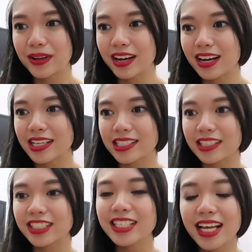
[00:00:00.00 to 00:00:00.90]
Because
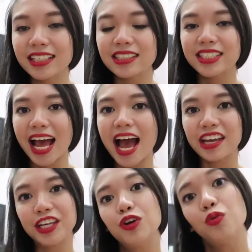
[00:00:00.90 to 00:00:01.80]
she said
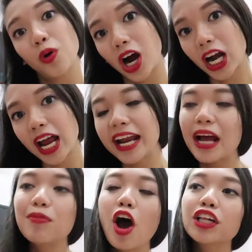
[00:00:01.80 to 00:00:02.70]
Jaguar, and
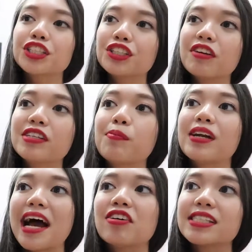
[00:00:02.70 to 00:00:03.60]
I'm not sure if she
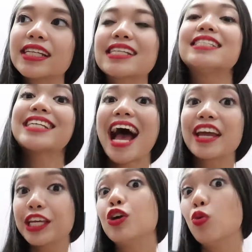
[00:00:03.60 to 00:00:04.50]
pronounced it as
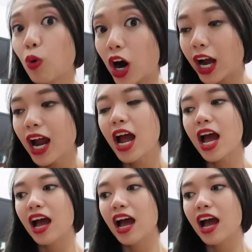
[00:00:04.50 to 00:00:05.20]
Jaguar